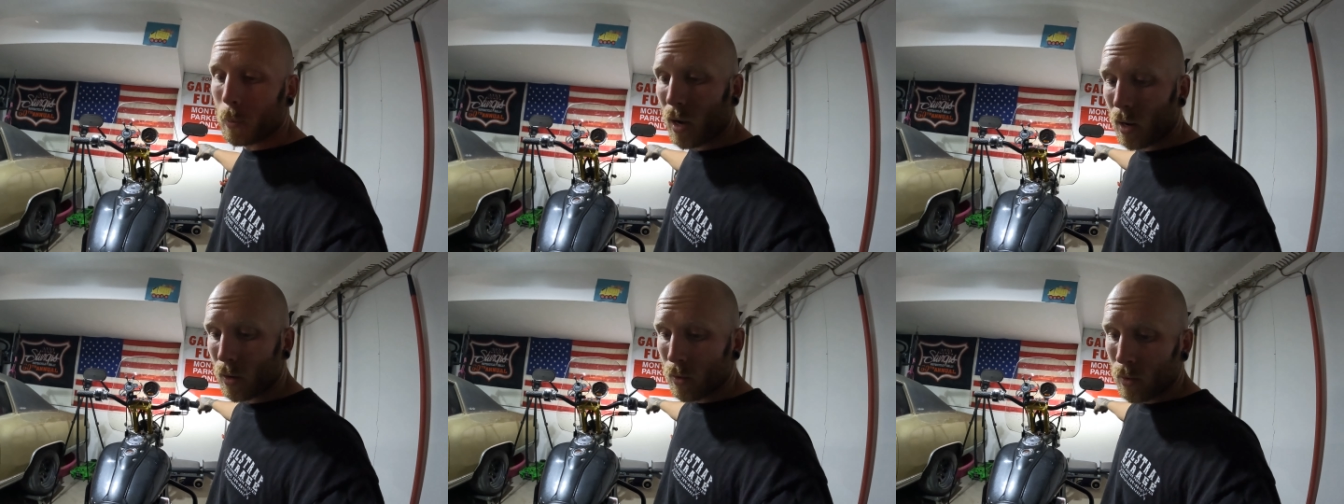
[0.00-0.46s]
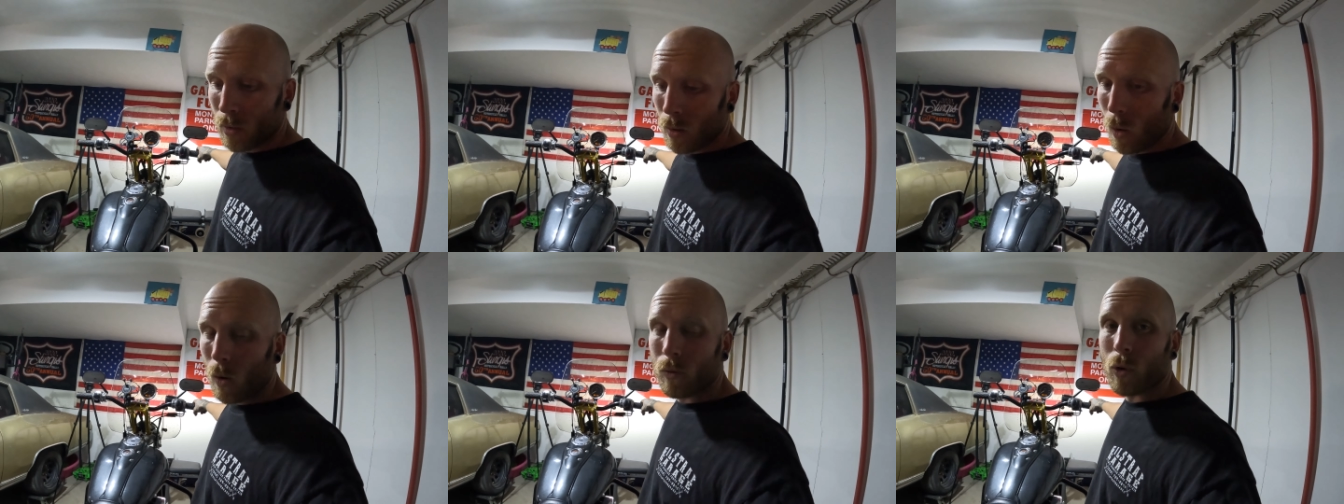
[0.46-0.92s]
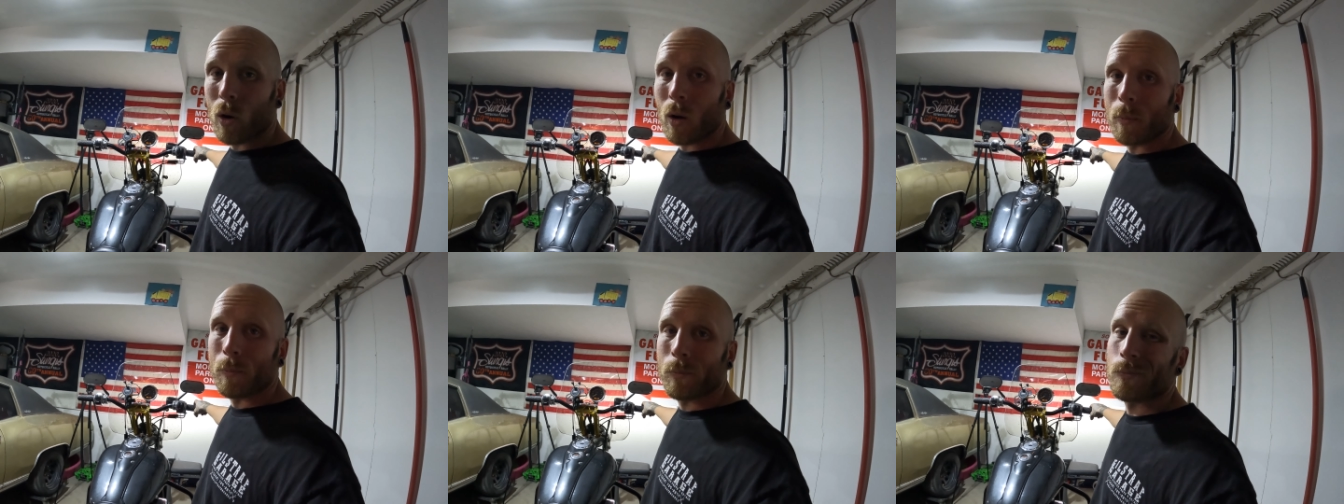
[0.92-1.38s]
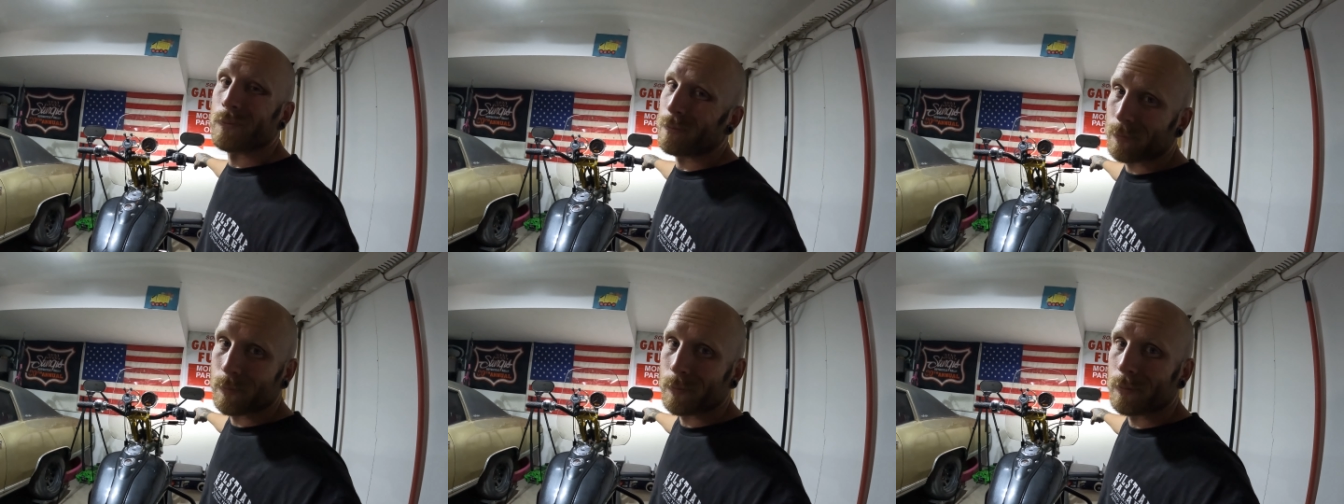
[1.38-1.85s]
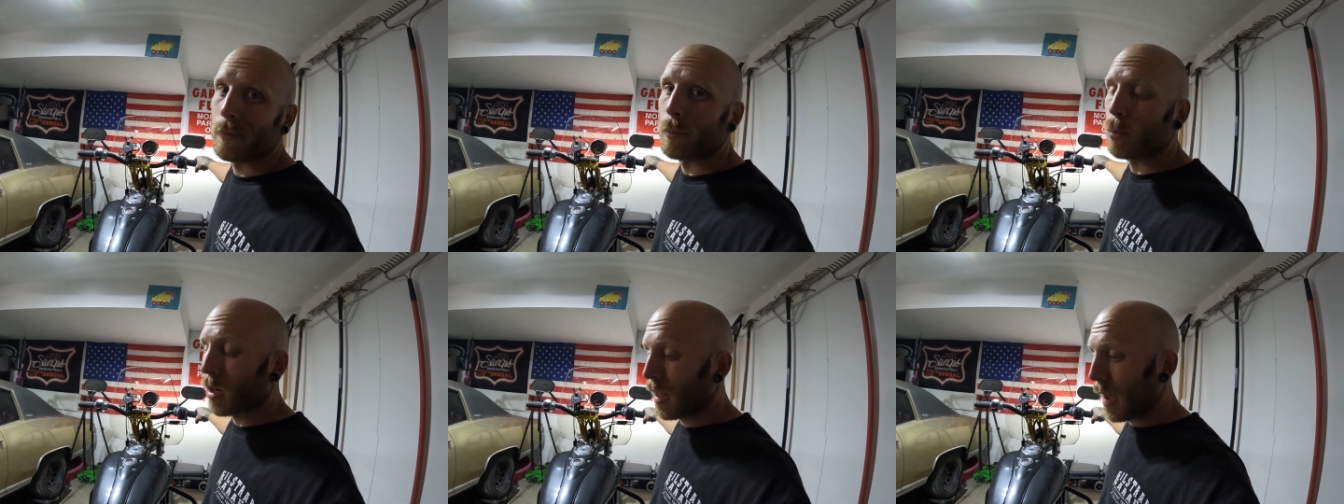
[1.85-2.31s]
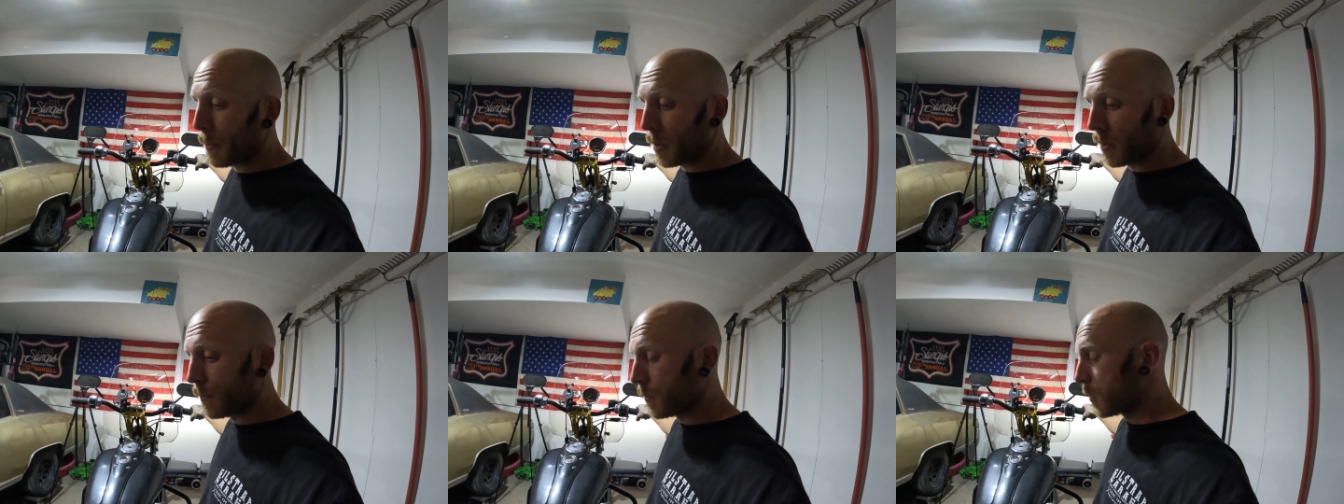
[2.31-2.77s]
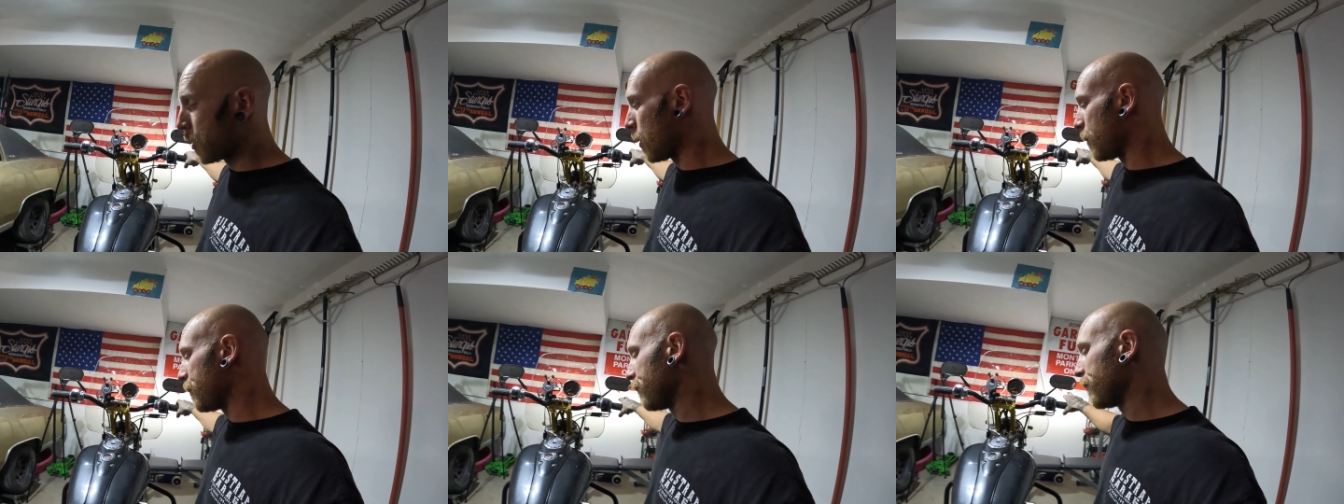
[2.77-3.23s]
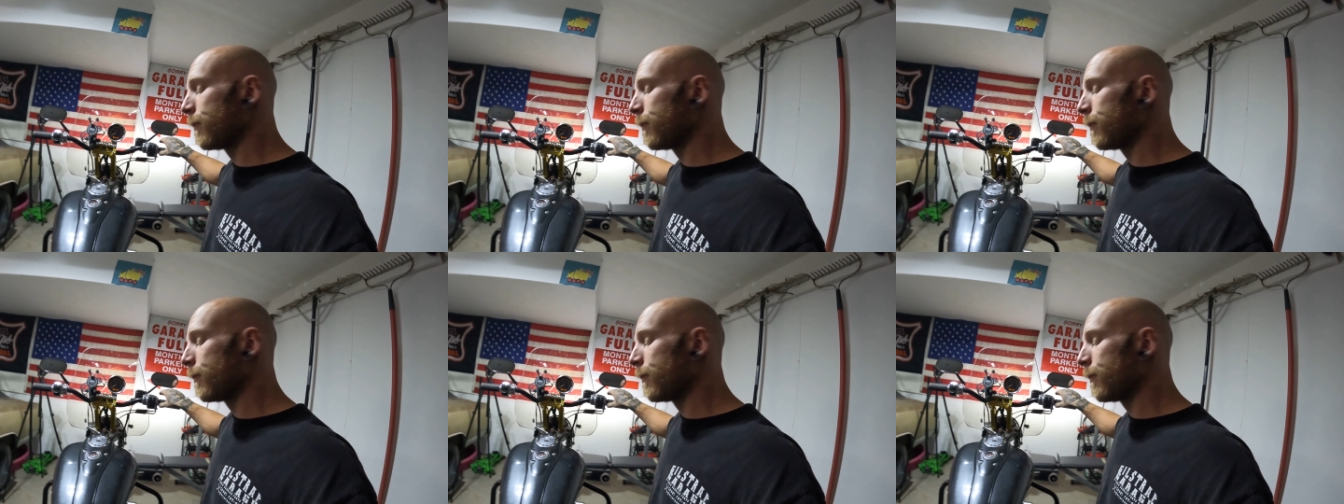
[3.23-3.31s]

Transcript: but overall, pretty happy. So,